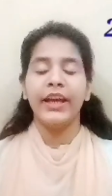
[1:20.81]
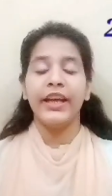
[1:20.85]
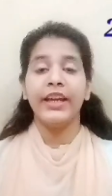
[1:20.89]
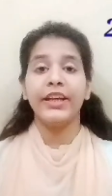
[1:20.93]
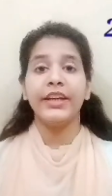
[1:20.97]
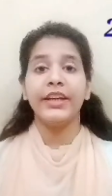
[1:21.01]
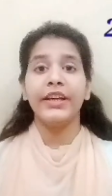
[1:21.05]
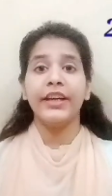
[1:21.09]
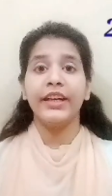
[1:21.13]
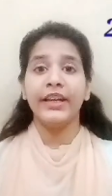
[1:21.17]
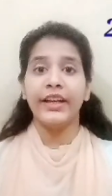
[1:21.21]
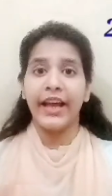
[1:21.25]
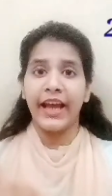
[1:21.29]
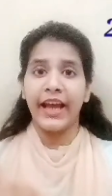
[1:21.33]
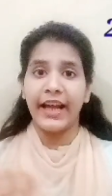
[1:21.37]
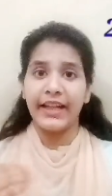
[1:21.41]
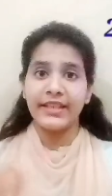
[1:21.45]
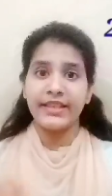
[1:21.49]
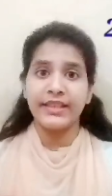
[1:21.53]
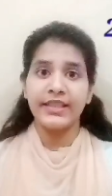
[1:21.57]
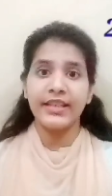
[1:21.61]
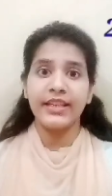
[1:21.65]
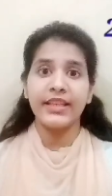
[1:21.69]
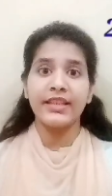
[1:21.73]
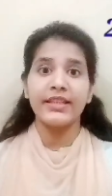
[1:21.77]
It
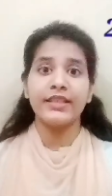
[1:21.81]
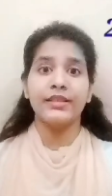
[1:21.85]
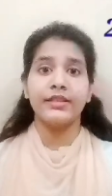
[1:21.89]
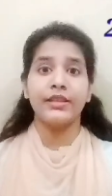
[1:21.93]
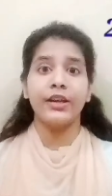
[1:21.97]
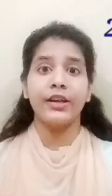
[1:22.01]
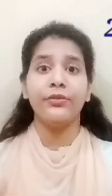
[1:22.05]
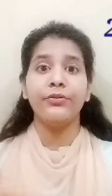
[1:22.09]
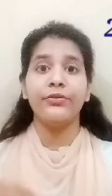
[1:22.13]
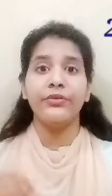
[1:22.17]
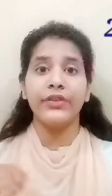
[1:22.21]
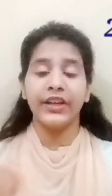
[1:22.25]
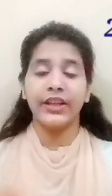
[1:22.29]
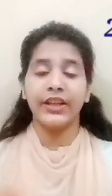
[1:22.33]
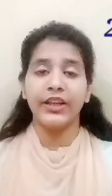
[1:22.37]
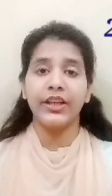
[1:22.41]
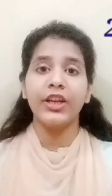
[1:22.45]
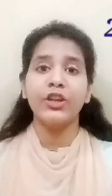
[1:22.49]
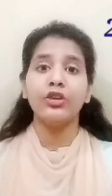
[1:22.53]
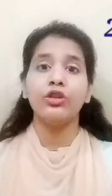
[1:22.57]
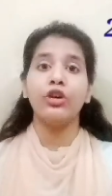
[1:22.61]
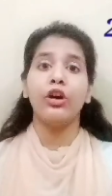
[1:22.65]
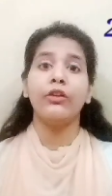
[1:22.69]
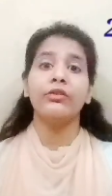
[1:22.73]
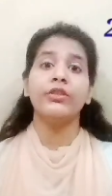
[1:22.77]
enhances the
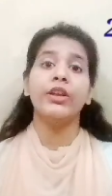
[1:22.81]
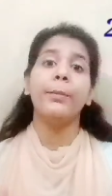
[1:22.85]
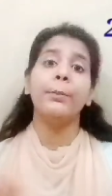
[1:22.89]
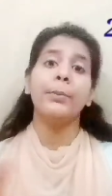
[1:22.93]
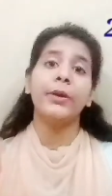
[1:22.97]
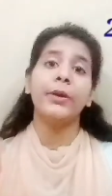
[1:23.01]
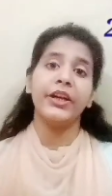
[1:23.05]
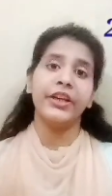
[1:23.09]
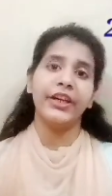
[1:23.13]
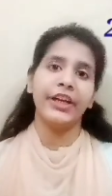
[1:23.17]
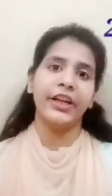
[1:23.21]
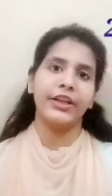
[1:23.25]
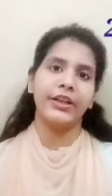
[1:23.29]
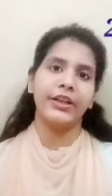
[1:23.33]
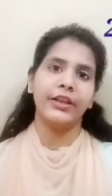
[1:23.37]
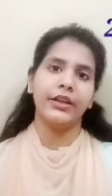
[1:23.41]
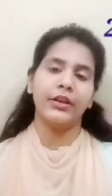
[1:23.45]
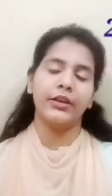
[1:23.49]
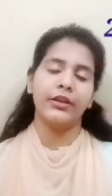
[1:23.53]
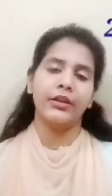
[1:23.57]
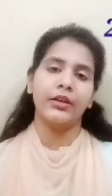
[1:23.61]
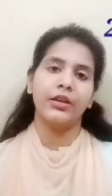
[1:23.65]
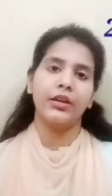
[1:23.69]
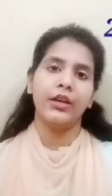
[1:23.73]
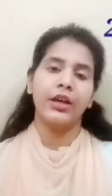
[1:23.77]
fitness of the
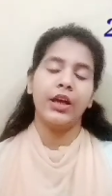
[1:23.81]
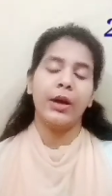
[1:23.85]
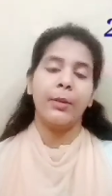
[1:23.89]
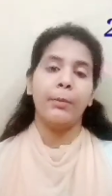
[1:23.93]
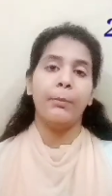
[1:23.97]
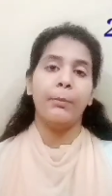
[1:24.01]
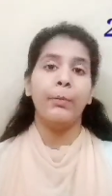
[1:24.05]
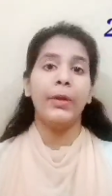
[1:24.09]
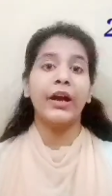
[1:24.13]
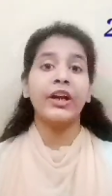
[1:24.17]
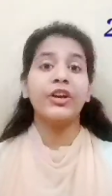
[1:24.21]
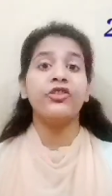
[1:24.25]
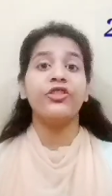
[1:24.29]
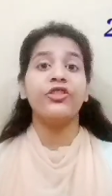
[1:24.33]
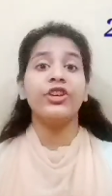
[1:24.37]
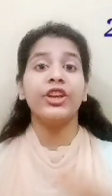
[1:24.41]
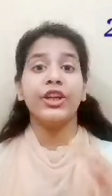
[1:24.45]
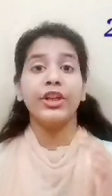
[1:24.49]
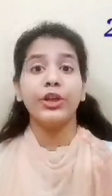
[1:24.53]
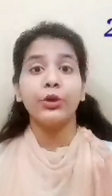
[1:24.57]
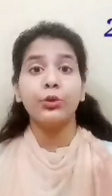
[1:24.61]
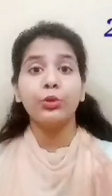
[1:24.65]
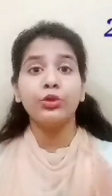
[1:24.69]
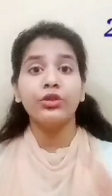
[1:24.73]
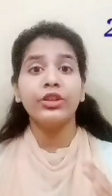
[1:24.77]
predator but
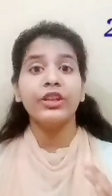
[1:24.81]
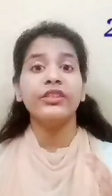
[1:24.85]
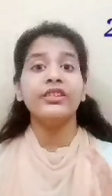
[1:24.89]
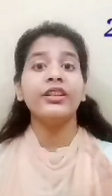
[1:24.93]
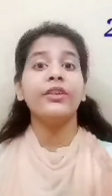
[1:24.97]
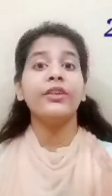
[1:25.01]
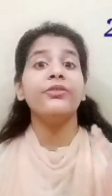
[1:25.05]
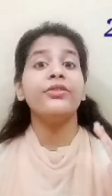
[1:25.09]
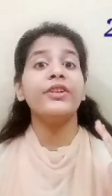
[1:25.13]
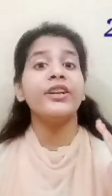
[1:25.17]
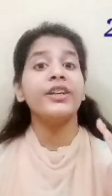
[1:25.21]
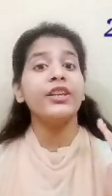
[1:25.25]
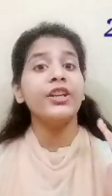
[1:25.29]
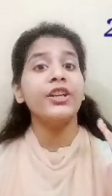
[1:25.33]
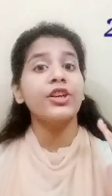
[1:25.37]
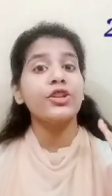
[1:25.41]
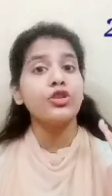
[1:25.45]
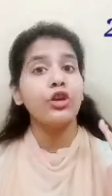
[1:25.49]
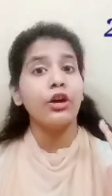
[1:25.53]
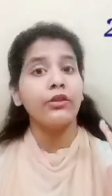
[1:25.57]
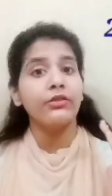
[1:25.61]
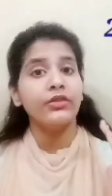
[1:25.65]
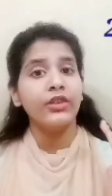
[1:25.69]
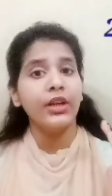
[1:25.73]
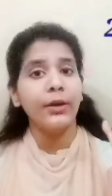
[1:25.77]
reduces the
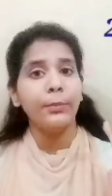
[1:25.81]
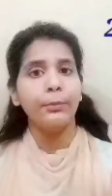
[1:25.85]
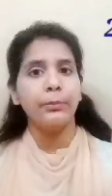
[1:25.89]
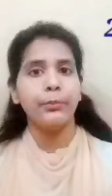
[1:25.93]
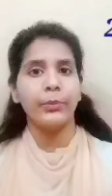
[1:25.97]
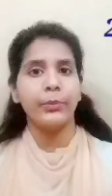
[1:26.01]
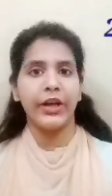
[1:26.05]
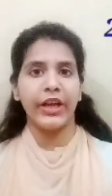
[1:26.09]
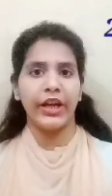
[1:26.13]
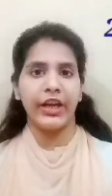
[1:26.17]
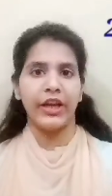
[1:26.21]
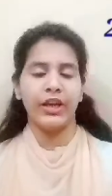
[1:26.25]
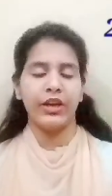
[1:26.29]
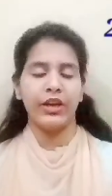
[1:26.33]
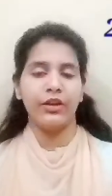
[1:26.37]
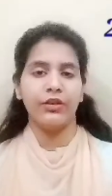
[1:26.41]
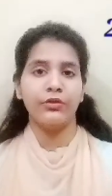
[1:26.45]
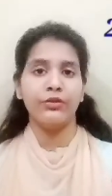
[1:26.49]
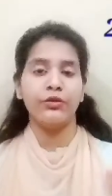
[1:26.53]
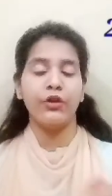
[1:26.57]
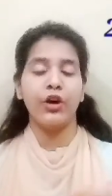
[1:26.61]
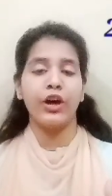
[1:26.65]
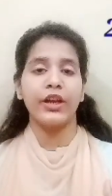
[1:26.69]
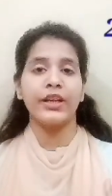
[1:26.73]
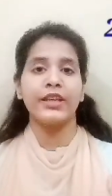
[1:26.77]
fitness of the prey.
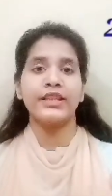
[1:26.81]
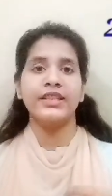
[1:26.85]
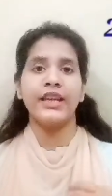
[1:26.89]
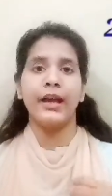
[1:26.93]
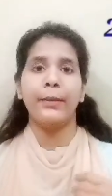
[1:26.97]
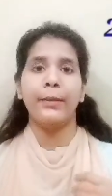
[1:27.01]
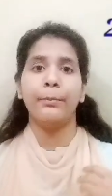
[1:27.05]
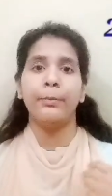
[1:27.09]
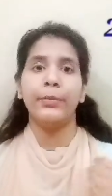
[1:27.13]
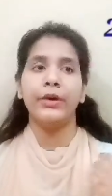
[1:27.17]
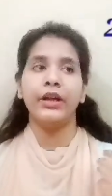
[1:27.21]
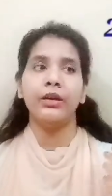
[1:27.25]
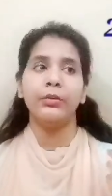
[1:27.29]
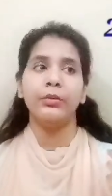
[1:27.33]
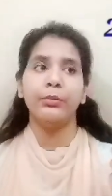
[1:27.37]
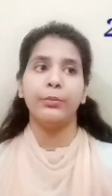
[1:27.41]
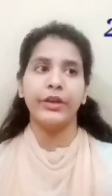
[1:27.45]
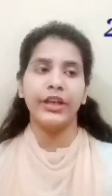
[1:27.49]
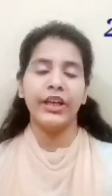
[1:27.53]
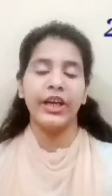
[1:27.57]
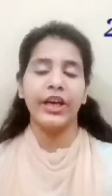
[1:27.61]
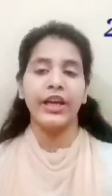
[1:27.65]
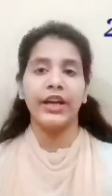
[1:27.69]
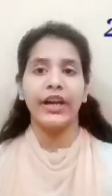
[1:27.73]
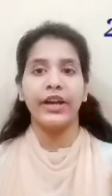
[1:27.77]
For example,
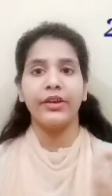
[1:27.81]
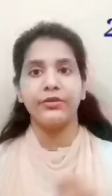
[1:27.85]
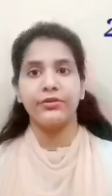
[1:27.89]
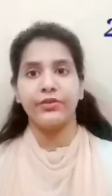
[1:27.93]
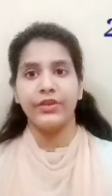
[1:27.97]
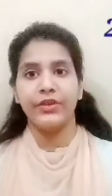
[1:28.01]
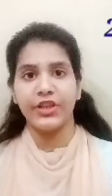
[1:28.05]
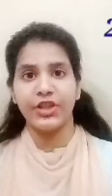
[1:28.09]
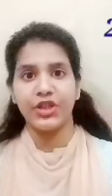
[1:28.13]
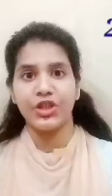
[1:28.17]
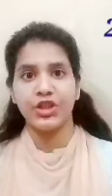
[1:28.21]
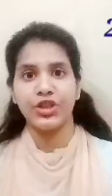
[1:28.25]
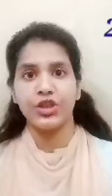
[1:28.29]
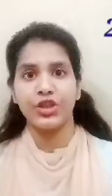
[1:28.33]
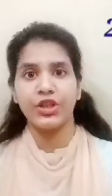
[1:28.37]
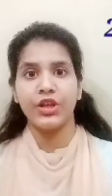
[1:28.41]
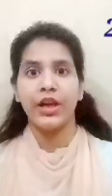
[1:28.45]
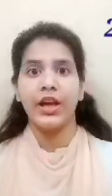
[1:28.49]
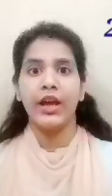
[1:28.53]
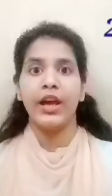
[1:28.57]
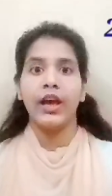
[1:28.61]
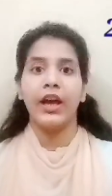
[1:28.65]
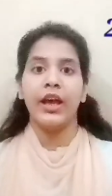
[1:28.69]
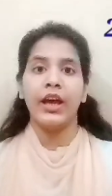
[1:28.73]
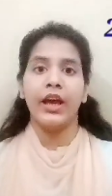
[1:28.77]
bear and fish
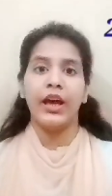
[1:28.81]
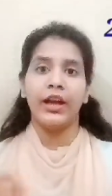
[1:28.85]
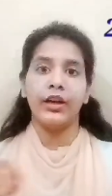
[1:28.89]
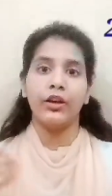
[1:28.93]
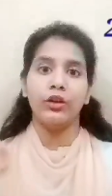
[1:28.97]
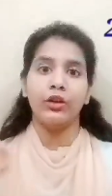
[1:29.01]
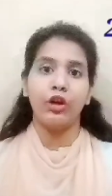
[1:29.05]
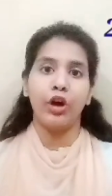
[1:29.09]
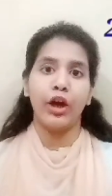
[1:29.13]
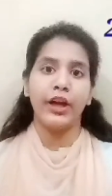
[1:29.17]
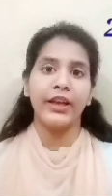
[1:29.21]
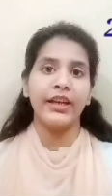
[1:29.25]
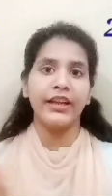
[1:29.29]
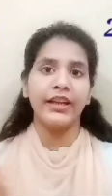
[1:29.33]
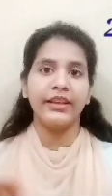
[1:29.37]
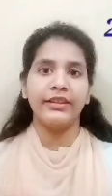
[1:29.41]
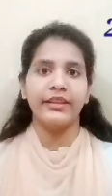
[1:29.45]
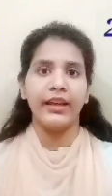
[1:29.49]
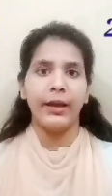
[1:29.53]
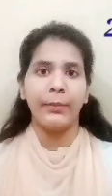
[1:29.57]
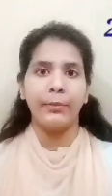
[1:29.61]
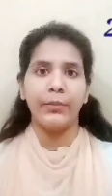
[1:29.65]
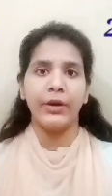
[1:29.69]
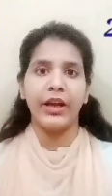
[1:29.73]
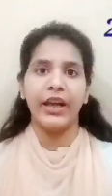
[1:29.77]
and lion
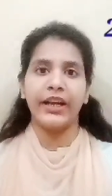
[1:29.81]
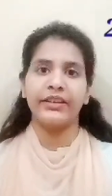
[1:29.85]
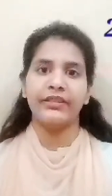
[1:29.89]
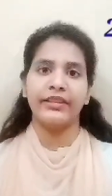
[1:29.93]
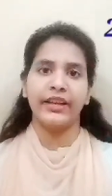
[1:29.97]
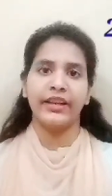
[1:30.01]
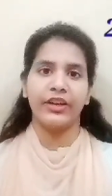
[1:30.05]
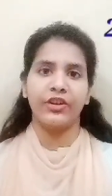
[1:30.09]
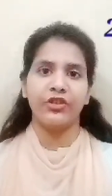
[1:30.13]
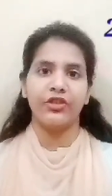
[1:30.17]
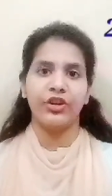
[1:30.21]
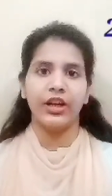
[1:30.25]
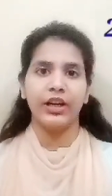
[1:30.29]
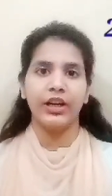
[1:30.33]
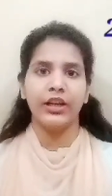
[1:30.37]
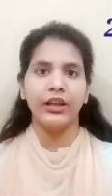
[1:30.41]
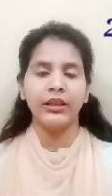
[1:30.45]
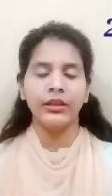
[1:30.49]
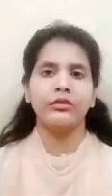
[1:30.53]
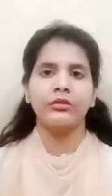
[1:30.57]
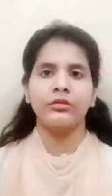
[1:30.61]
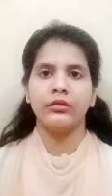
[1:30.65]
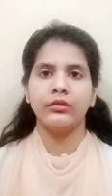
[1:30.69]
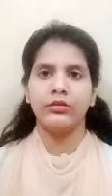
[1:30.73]
and zebra, etc.